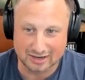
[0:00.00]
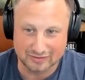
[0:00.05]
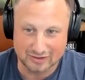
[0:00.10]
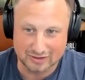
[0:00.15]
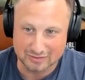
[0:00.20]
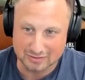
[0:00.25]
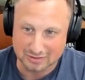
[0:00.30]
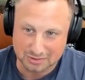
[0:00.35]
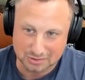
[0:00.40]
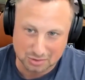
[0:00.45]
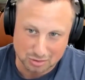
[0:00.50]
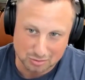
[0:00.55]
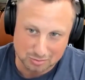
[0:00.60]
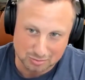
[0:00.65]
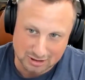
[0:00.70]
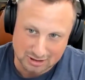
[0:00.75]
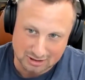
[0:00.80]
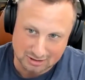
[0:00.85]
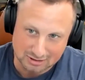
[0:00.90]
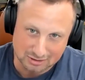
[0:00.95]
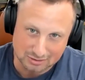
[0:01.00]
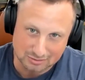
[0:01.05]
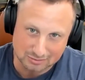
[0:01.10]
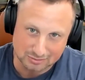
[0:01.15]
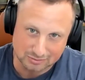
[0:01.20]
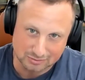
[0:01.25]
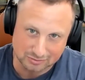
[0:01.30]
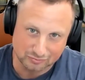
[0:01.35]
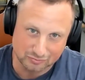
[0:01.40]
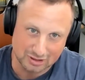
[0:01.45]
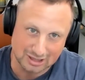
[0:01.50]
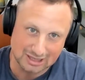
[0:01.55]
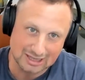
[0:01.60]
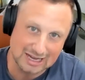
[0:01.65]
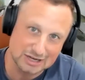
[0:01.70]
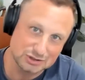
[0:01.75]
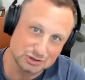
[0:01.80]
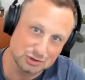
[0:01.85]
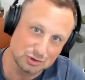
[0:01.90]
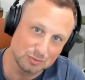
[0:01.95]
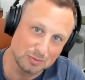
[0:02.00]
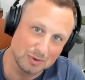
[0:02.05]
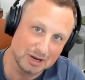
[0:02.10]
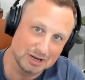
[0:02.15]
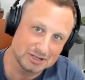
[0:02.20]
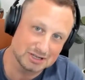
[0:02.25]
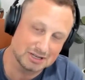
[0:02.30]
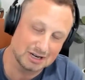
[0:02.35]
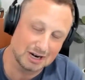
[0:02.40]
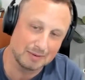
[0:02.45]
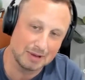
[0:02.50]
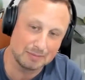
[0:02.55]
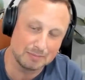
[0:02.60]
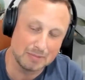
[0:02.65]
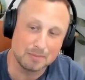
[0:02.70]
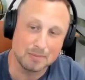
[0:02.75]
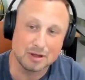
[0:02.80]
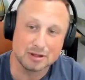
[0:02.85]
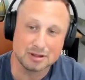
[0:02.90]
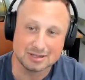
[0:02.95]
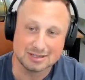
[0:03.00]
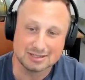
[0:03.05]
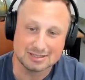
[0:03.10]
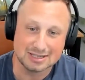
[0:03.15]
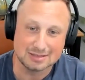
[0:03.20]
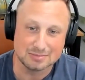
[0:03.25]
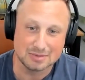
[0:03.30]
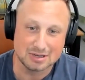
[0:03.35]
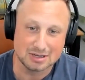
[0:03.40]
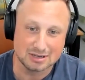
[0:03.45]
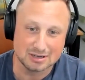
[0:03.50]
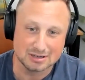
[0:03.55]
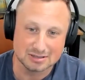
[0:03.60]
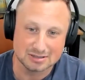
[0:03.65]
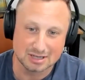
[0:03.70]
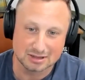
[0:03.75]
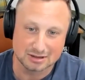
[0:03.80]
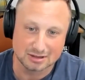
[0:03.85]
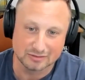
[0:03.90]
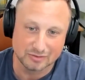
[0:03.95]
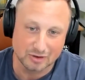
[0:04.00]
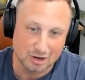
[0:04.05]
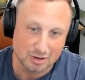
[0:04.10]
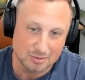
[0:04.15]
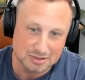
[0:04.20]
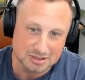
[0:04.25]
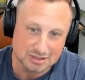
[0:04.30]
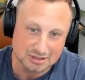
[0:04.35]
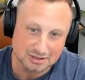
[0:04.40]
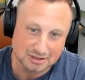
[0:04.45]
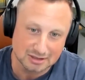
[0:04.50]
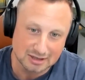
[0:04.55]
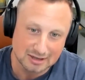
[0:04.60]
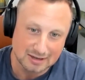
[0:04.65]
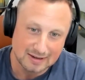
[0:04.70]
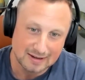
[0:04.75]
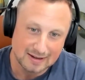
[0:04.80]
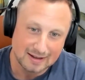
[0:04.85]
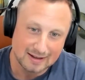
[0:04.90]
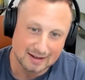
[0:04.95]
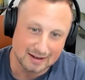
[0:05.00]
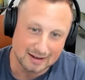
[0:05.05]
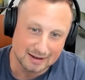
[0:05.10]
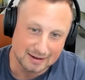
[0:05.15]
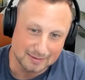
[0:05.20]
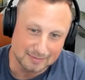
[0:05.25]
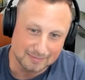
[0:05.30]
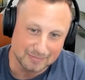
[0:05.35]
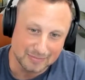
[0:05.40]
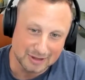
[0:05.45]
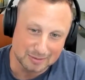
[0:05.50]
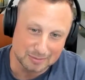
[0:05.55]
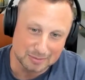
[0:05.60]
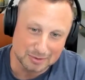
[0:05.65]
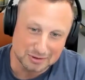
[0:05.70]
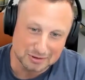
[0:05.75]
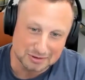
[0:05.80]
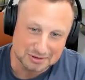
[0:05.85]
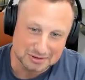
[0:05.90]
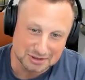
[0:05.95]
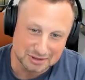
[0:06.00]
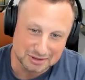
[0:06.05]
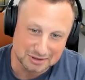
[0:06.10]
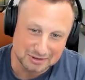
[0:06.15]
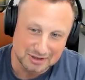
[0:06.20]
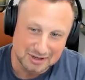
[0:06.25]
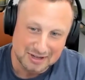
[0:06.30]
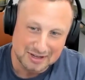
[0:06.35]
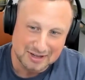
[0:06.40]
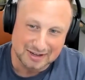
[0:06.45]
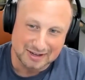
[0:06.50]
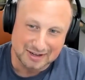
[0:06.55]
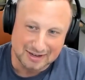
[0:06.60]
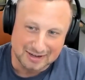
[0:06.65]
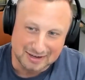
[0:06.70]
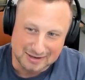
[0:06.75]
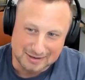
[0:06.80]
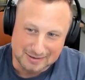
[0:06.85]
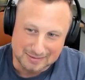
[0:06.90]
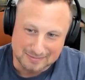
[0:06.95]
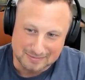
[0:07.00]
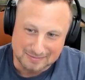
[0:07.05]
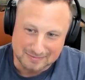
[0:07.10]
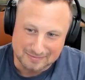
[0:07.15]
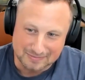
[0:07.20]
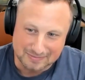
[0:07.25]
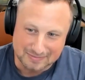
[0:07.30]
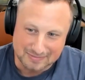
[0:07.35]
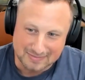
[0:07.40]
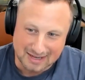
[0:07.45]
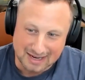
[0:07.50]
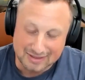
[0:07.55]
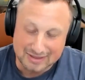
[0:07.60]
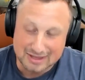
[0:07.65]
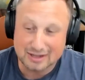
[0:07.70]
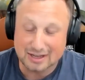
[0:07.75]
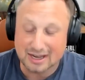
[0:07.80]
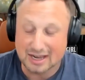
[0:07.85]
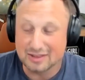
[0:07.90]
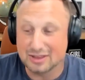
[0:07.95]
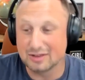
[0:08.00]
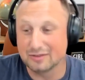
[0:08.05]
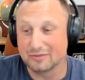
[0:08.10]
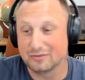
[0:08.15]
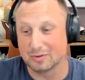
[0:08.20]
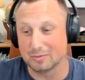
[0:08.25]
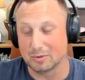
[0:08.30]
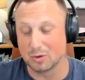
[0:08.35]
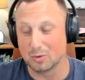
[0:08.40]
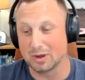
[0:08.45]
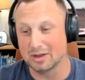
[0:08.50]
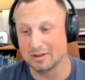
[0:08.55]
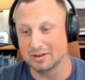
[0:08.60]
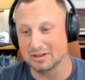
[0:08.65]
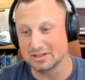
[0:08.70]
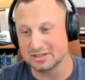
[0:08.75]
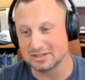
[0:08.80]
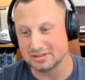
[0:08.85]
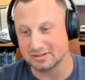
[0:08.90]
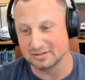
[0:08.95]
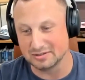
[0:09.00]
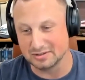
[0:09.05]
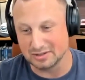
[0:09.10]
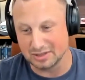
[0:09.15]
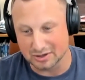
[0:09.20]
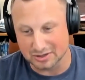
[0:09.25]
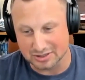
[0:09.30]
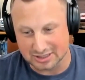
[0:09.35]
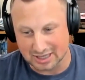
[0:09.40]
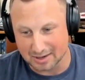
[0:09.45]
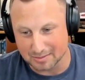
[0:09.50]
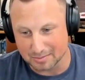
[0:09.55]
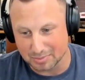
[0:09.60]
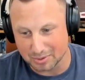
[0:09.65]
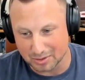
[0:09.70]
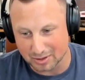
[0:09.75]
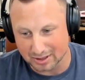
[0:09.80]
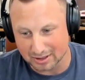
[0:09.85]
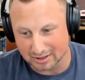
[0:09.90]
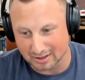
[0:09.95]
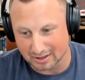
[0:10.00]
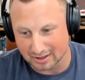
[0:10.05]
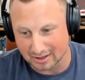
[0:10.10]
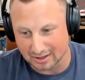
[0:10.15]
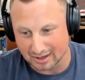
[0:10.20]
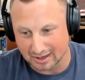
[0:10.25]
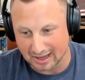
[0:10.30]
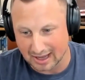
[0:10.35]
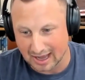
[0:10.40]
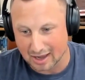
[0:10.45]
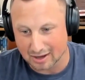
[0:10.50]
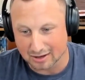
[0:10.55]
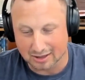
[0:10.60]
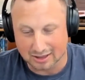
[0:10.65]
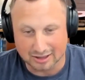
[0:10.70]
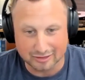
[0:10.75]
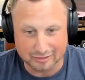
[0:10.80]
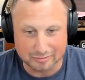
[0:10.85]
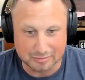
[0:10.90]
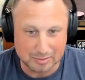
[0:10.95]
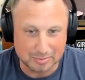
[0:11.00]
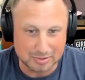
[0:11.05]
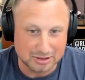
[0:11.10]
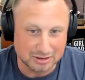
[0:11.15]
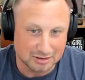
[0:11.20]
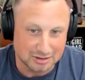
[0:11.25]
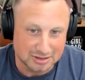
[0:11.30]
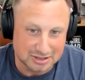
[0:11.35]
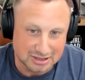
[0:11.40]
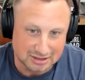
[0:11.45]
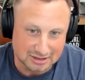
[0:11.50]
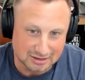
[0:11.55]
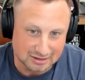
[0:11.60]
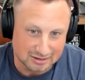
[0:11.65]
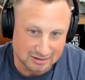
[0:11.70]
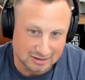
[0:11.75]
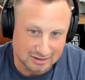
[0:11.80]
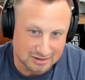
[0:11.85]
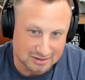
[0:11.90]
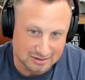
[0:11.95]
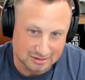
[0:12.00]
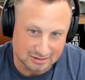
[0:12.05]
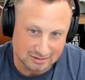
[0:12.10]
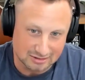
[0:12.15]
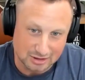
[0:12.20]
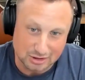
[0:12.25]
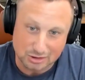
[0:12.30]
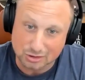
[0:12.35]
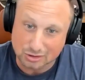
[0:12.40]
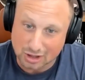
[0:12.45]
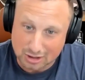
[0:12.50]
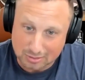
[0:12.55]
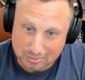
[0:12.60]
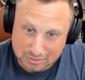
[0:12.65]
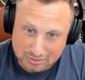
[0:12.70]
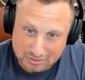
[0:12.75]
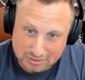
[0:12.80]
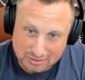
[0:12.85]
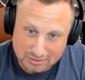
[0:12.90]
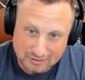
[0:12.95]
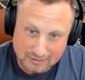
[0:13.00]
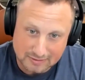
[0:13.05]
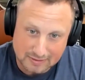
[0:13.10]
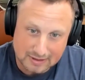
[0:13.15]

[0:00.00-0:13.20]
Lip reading: I've even incorporated it for the last 2 months and I'm in my monthly team meetings at the pharmacy, the book. So, and then from a wellness, standpoint, Outlive by Peter Attia is incredible.